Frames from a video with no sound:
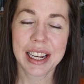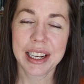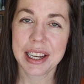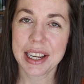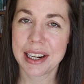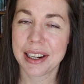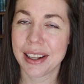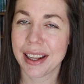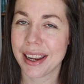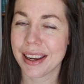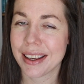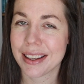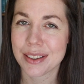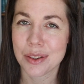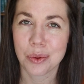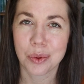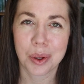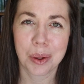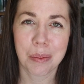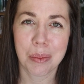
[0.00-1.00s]
need like his
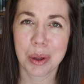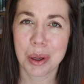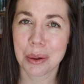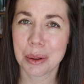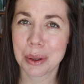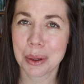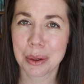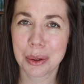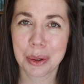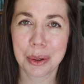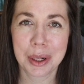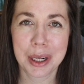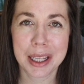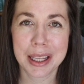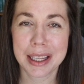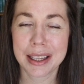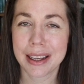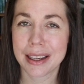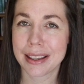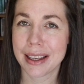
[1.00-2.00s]
own computer or
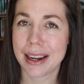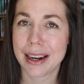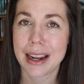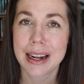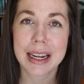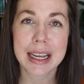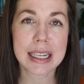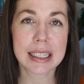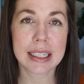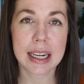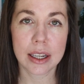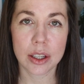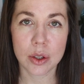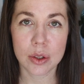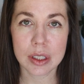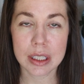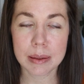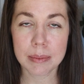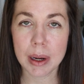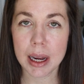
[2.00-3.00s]
anything like that. And he's not
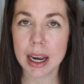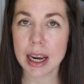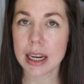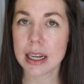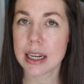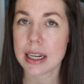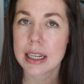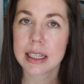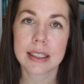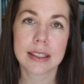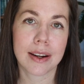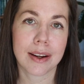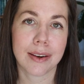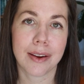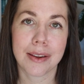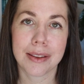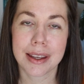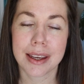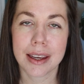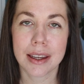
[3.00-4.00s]
using mine and he's not
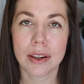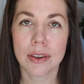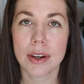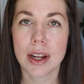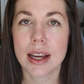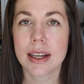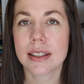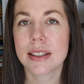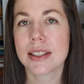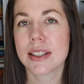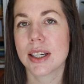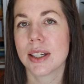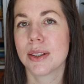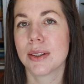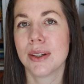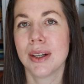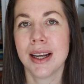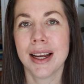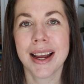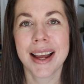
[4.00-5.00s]
on the internet.
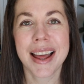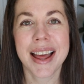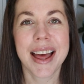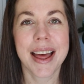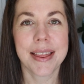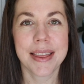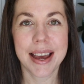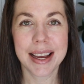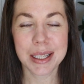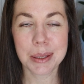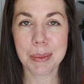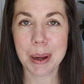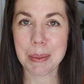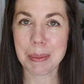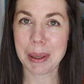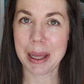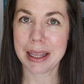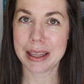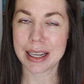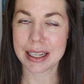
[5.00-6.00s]
So that's my
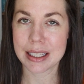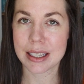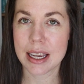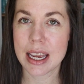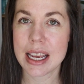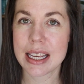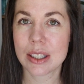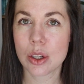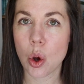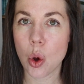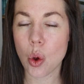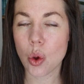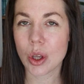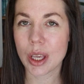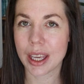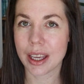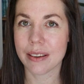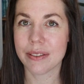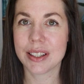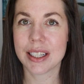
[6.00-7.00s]
plan. That's his whole
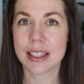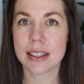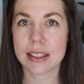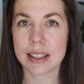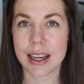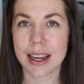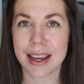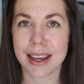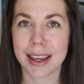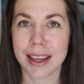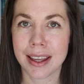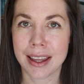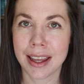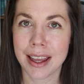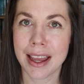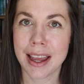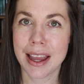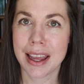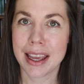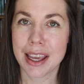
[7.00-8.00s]
gift, is like,
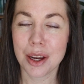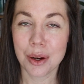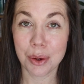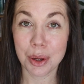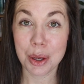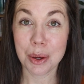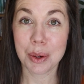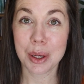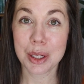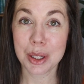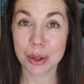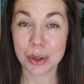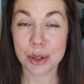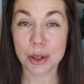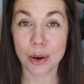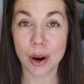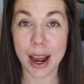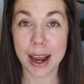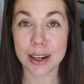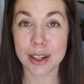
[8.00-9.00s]
here, you can do
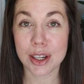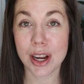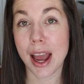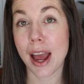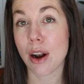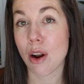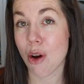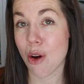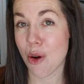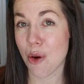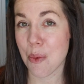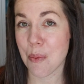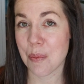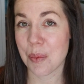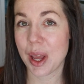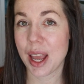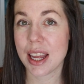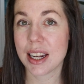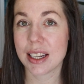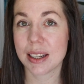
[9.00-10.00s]
Scratch at home.
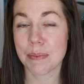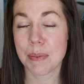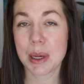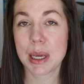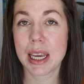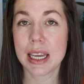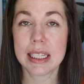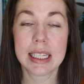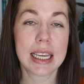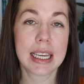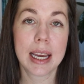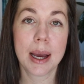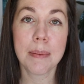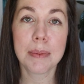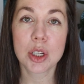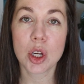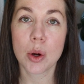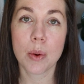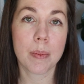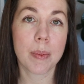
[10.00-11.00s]
And because he
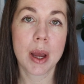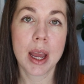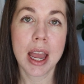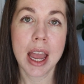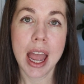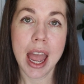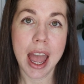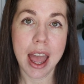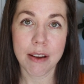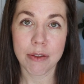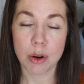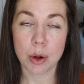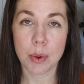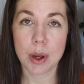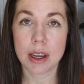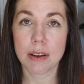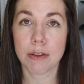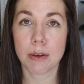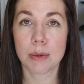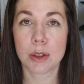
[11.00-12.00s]
comes home every
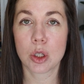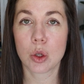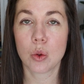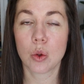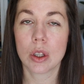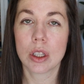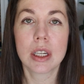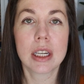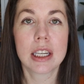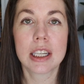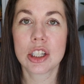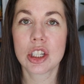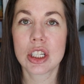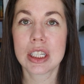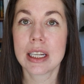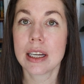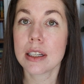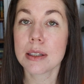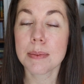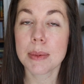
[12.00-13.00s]
week from school and he
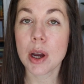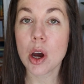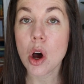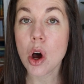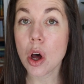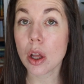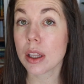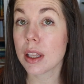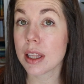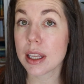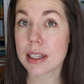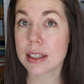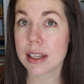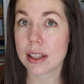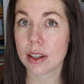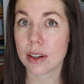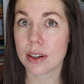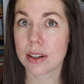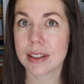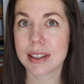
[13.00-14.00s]
just tells me all the things
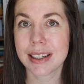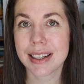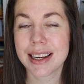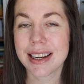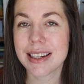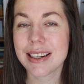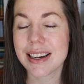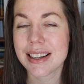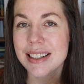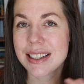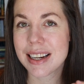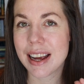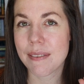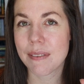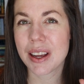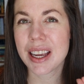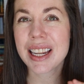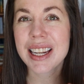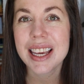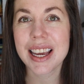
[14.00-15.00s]
he learns, and he doesn't
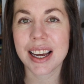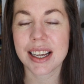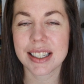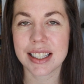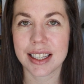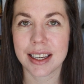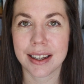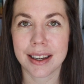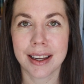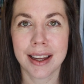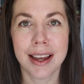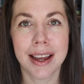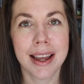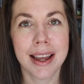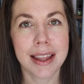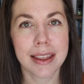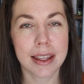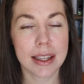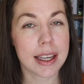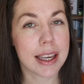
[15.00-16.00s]
have any idea
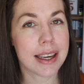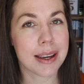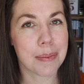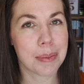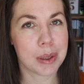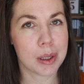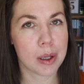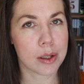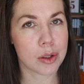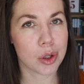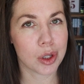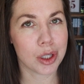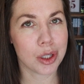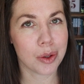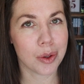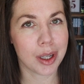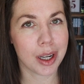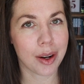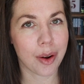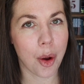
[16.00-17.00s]
that he could potentially
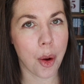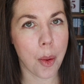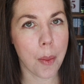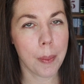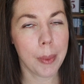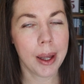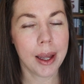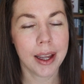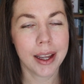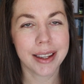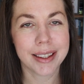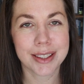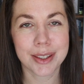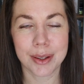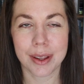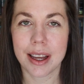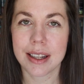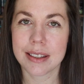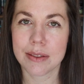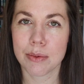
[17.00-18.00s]
do it at home.
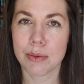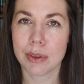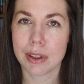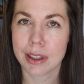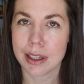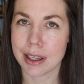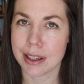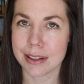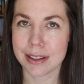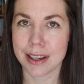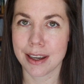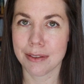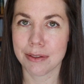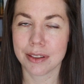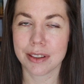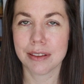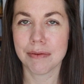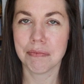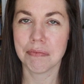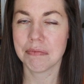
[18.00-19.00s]
So that's really his
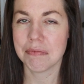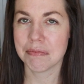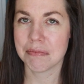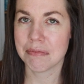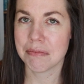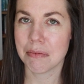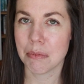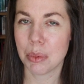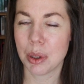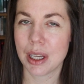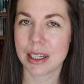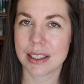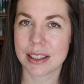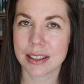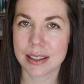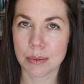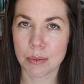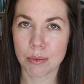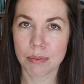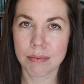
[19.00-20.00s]
gift,
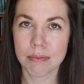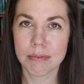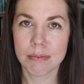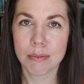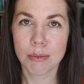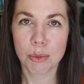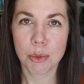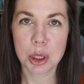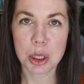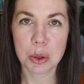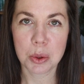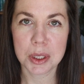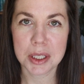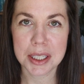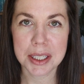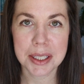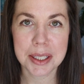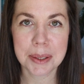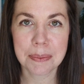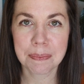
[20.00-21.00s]
plus some
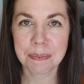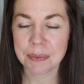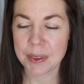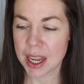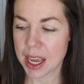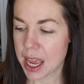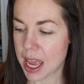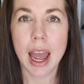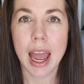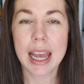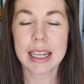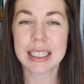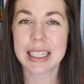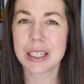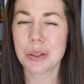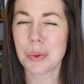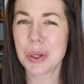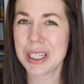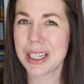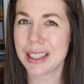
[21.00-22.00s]
resources. And
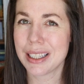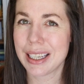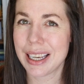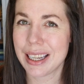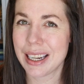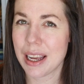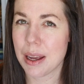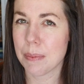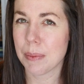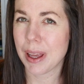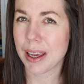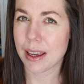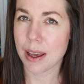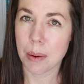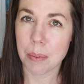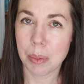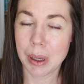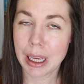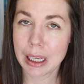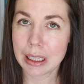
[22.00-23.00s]
since we didn't get him like
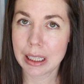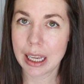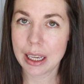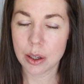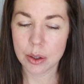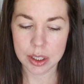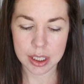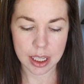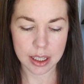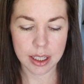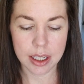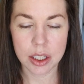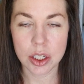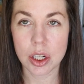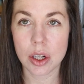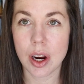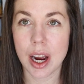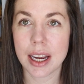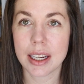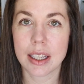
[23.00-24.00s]
a big Lego set
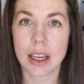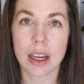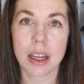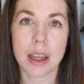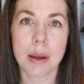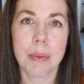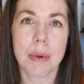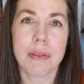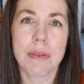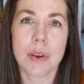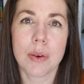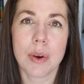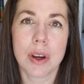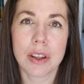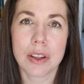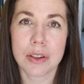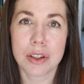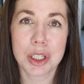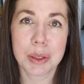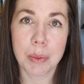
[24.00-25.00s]
this year, I got him a few
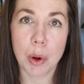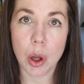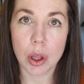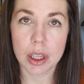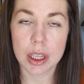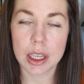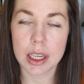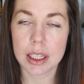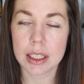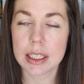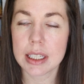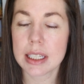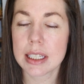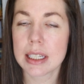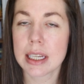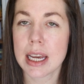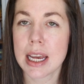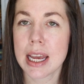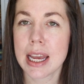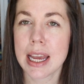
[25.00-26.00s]
other small things,